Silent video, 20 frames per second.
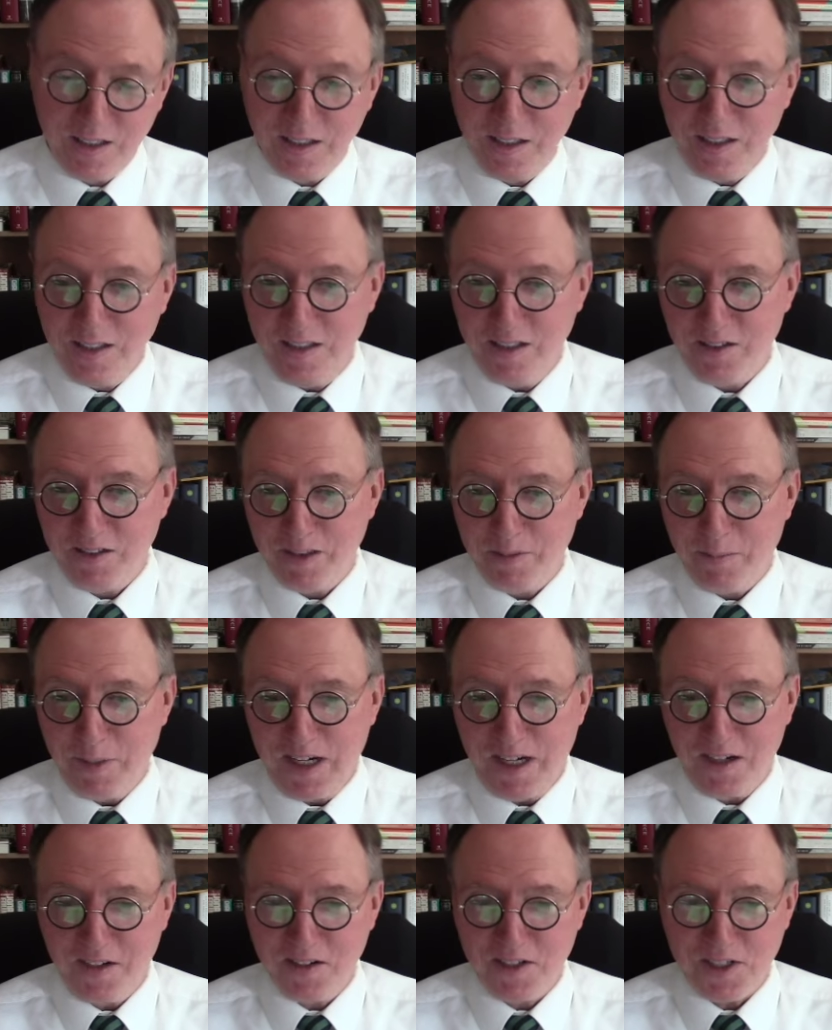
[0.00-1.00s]
You know, in the
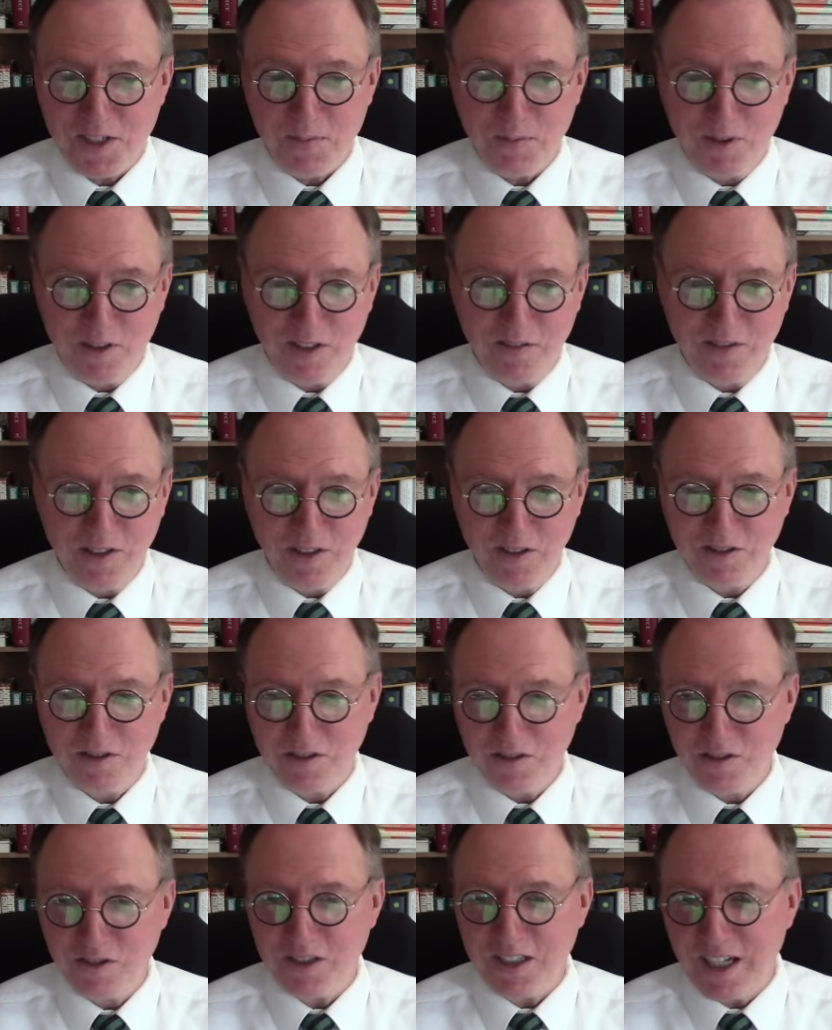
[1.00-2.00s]
modernist point of view,
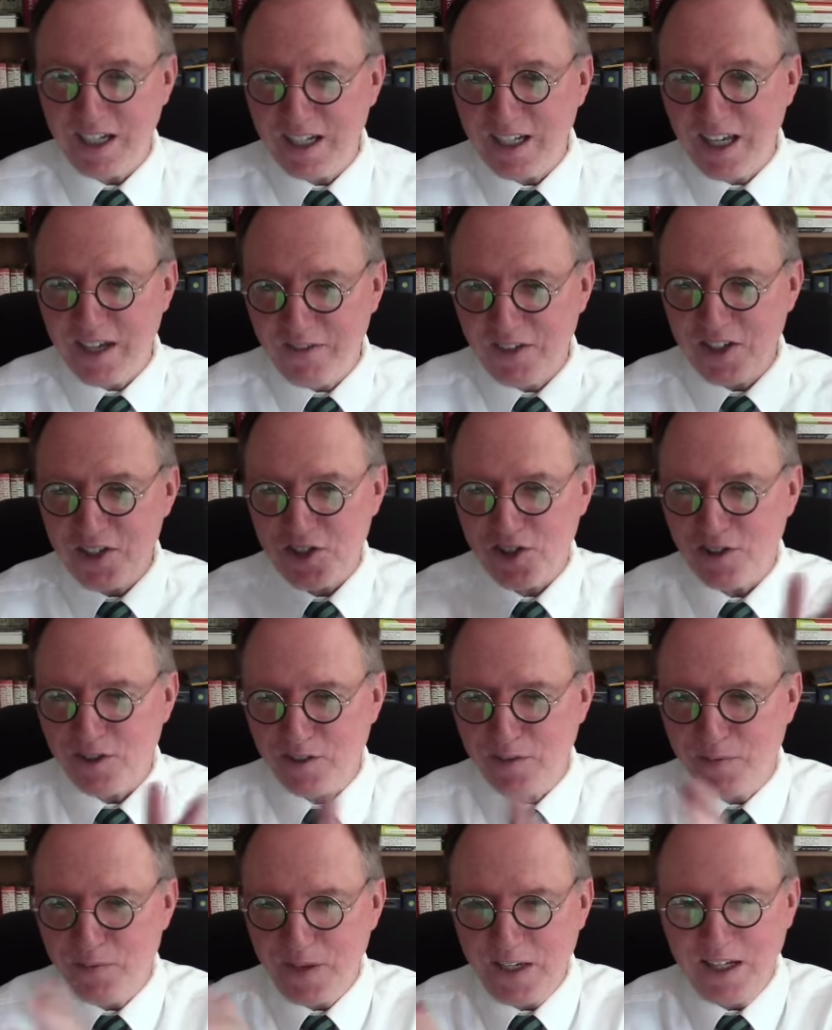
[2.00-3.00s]
you can have a
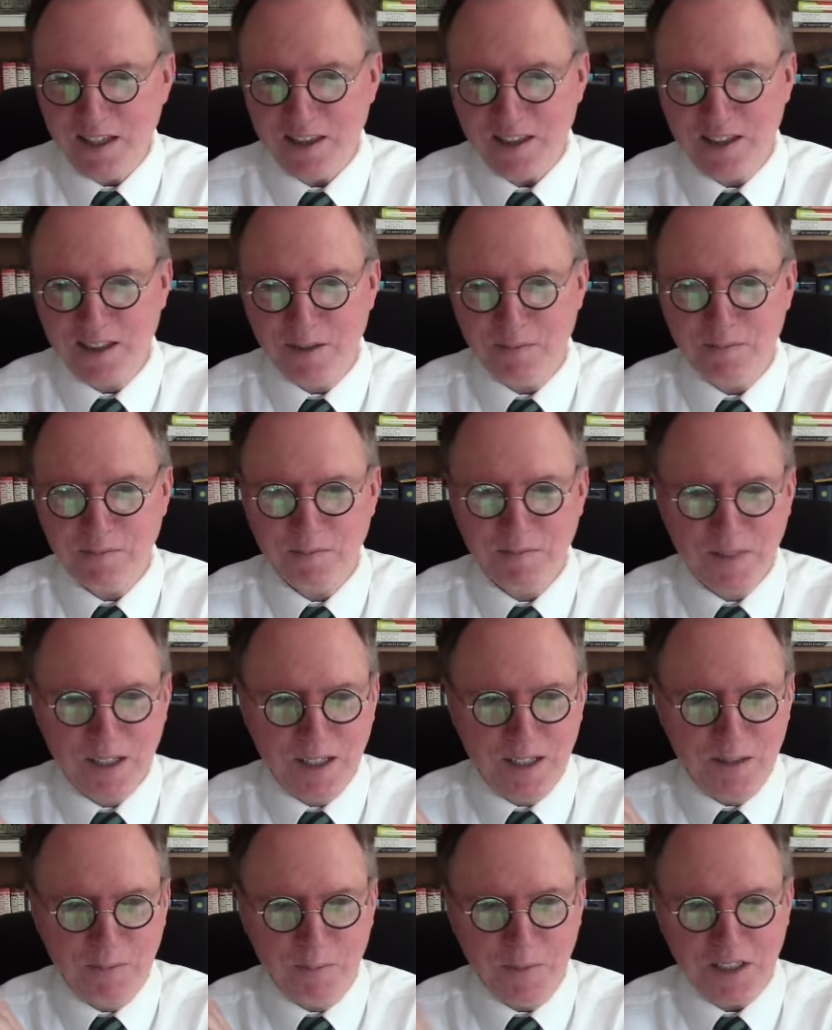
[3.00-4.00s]
certain faith in
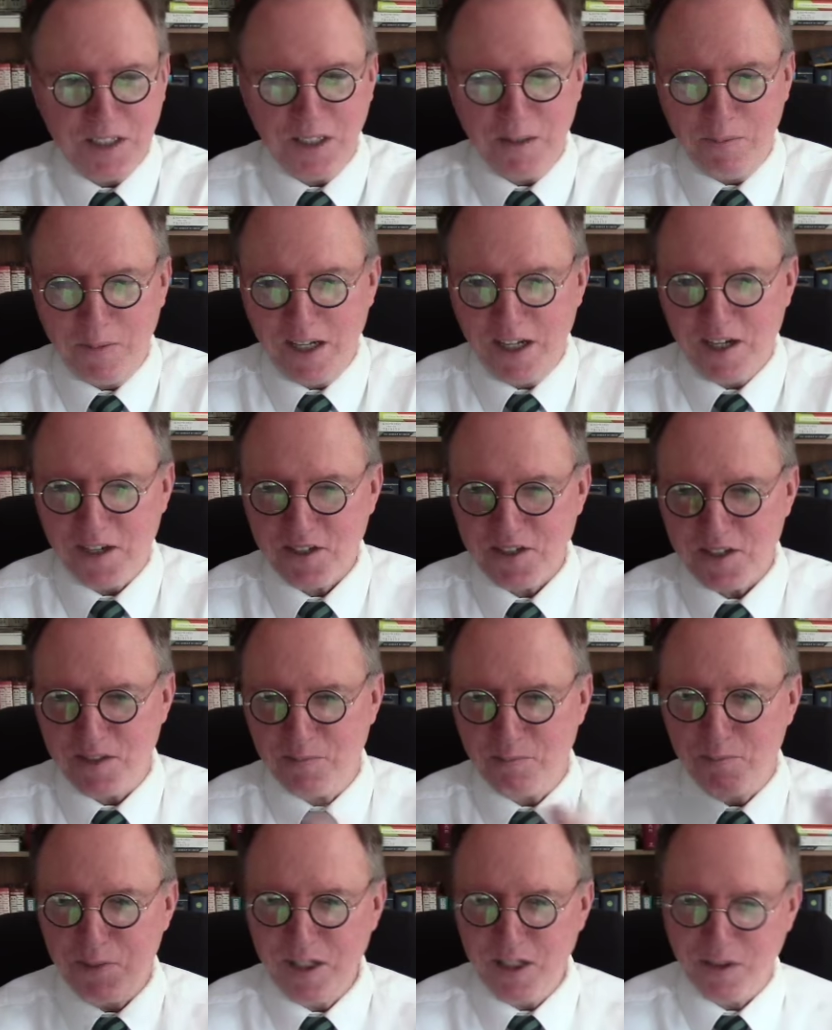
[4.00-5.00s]
Mickey Mouse
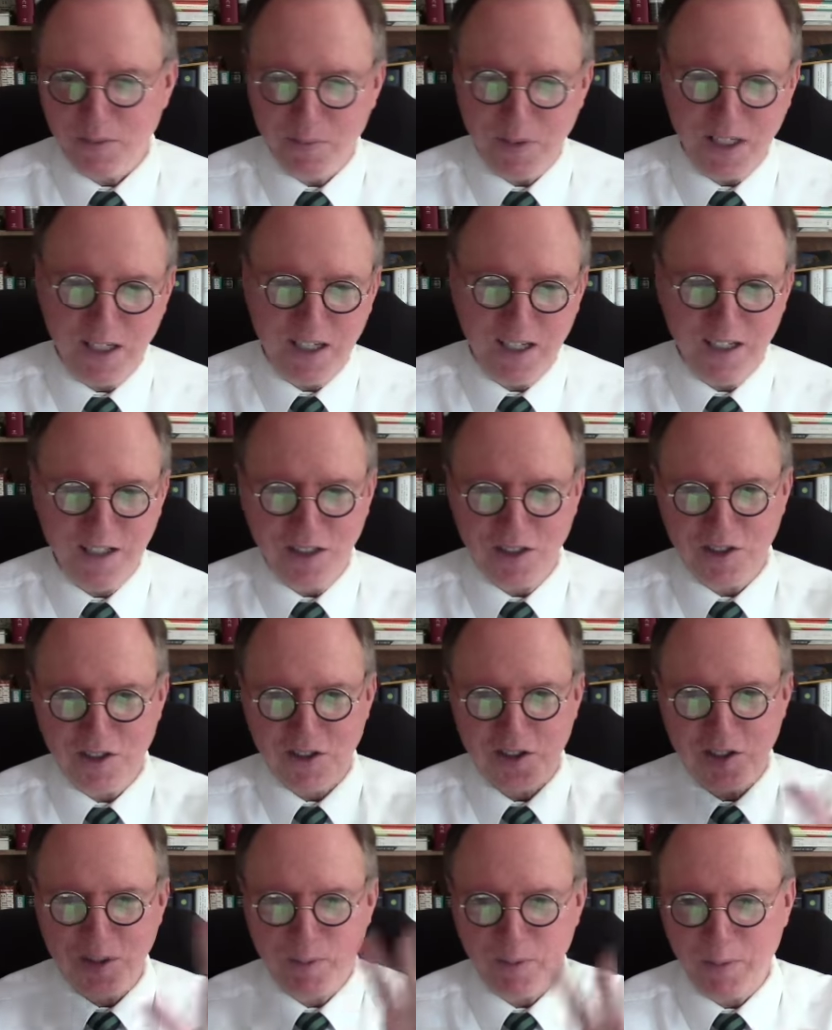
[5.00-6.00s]
and Peter Pan and
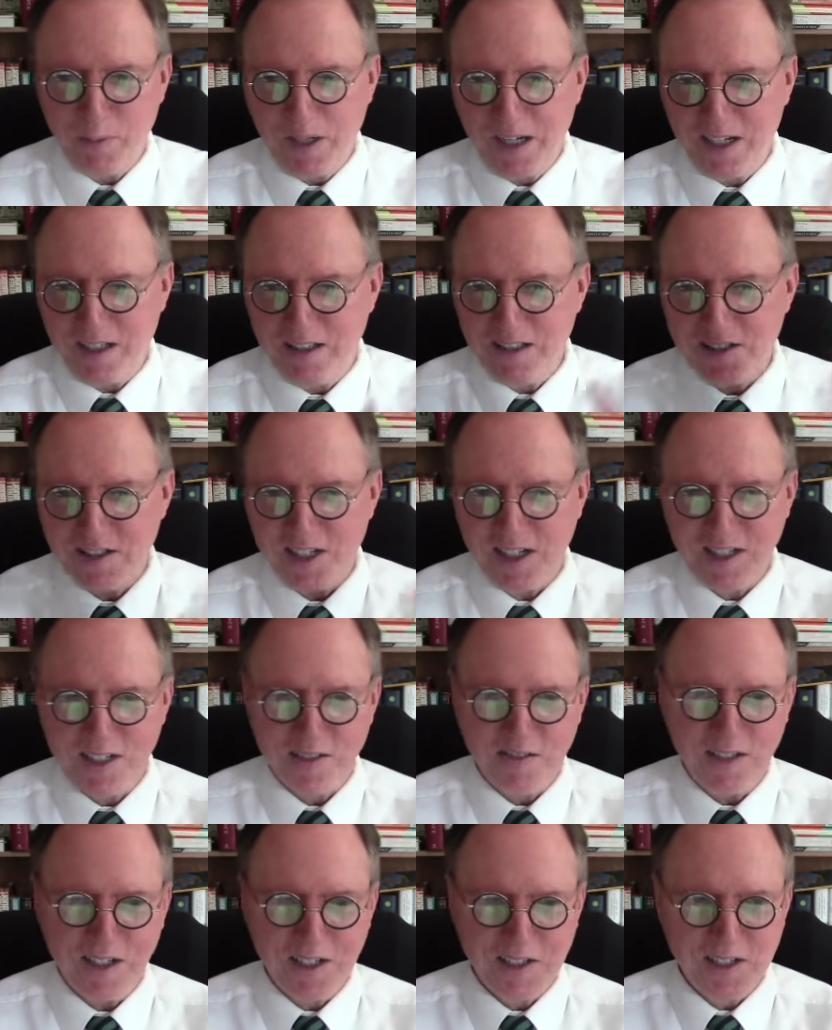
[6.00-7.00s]
Superman and these kinds
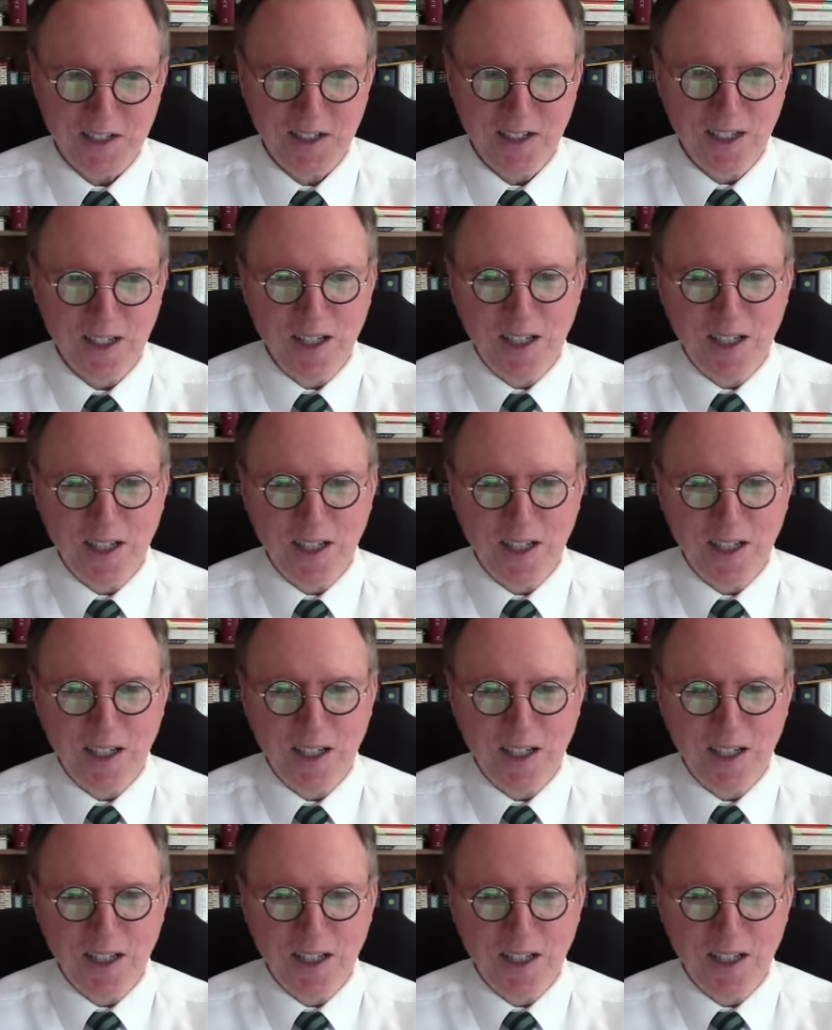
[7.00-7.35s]
of things